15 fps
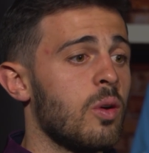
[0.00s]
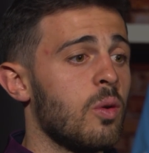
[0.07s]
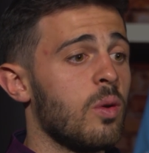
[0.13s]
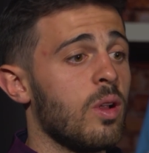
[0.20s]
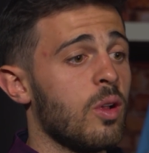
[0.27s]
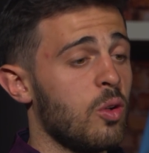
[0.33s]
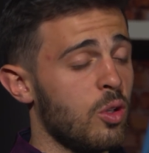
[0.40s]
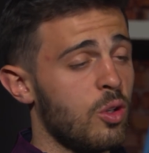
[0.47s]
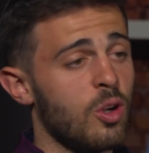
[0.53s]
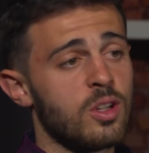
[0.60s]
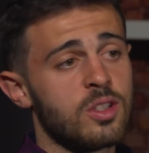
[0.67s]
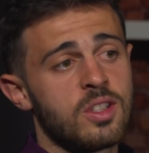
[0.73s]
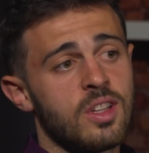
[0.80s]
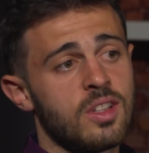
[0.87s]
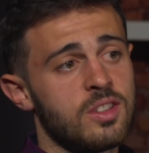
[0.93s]
Well, Rui
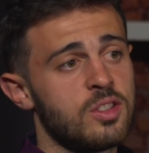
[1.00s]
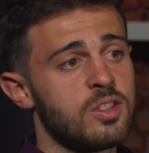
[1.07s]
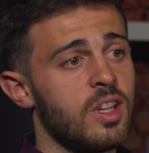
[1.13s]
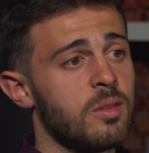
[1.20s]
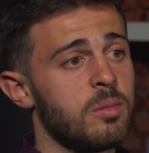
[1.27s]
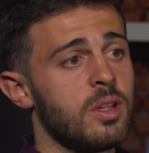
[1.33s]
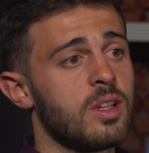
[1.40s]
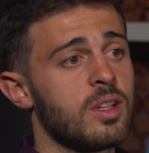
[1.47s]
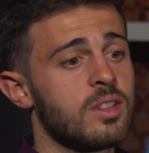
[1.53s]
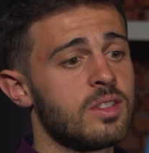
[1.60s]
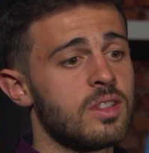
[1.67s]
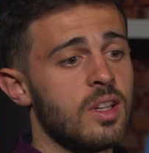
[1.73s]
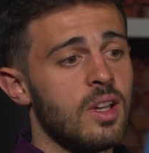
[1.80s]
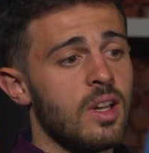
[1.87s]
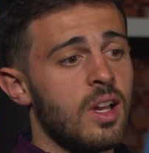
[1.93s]
Costa, as you said,
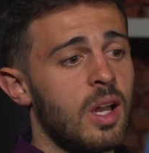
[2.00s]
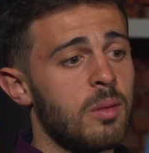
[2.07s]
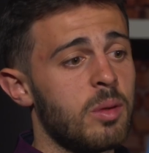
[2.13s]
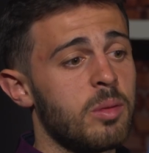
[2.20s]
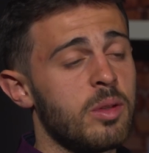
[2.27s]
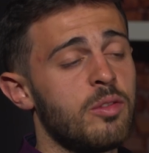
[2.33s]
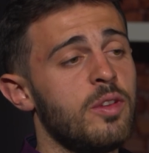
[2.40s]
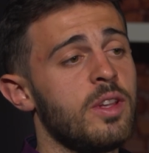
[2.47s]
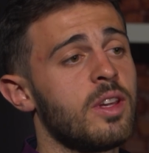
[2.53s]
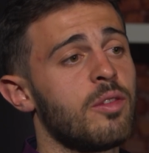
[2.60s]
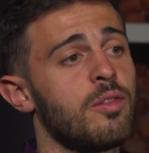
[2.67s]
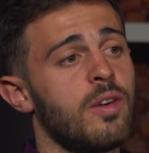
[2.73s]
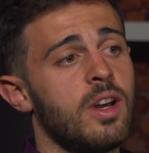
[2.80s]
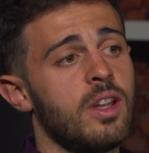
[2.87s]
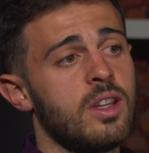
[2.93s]
because I'm a Benfica
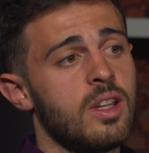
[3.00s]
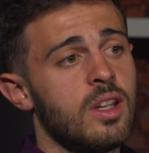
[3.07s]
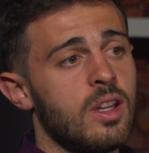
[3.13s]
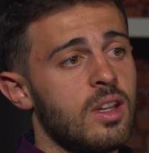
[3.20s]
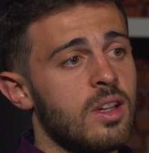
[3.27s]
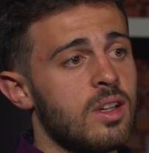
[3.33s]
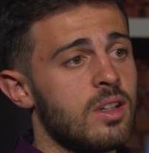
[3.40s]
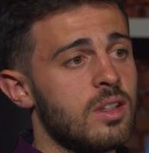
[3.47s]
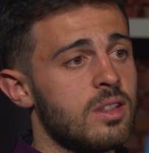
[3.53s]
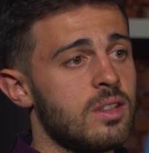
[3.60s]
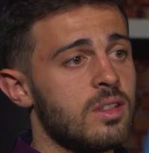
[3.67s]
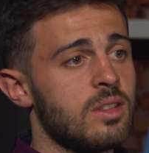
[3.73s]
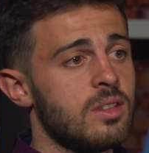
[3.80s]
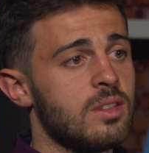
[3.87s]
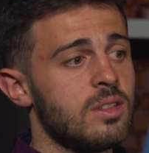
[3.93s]
fan,
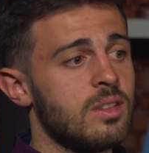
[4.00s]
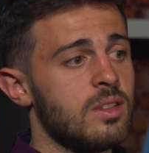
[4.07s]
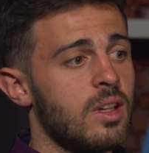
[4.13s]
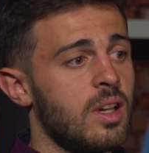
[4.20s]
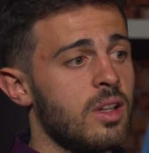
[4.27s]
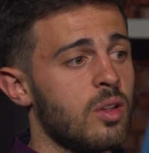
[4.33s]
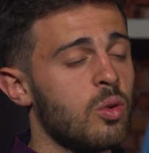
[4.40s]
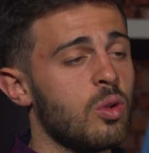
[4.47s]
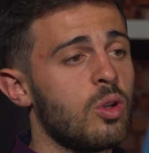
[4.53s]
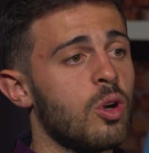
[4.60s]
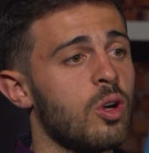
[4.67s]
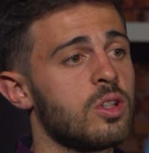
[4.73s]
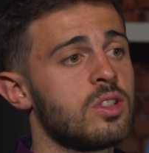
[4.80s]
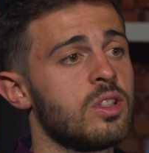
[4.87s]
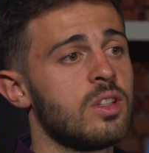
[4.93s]
uh, and Rui
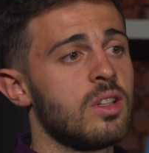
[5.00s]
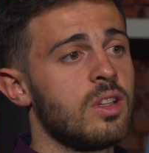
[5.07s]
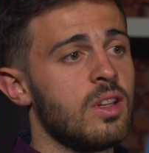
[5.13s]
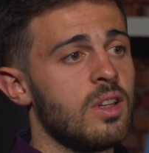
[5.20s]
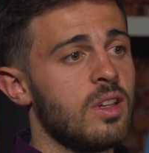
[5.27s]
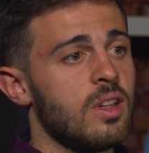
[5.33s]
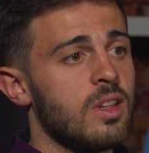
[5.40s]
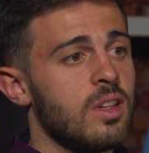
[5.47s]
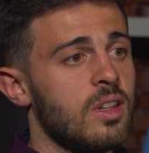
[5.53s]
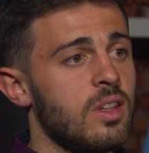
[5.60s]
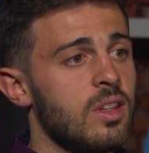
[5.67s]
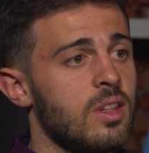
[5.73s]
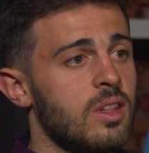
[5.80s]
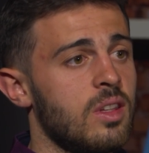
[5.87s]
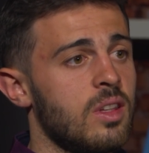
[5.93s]
Costa,
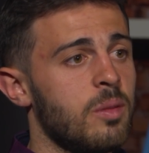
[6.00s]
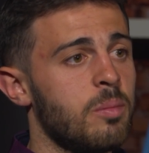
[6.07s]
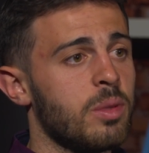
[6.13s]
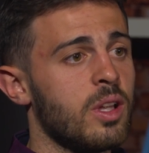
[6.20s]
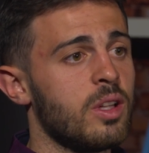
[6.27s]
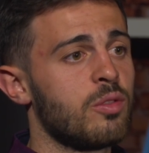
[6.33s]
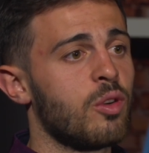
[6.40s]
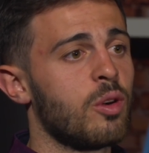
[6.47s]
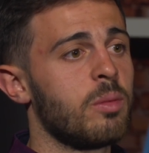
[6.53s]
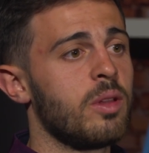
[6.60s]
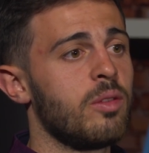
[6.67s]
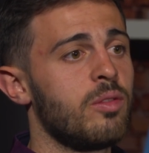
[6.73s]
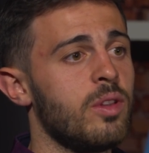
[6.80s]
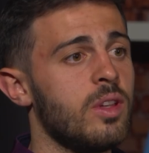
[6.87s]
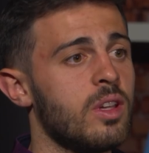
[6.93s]
he, he played for
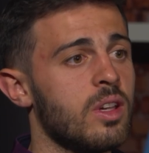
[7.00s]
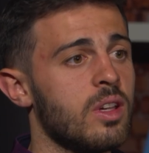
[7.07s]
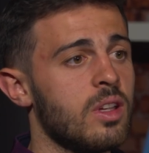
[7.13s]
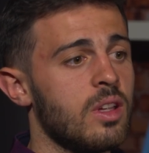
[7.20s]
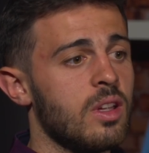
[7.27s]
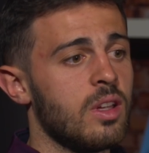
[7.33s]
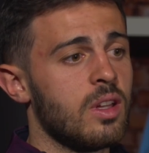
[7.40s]
Benfica.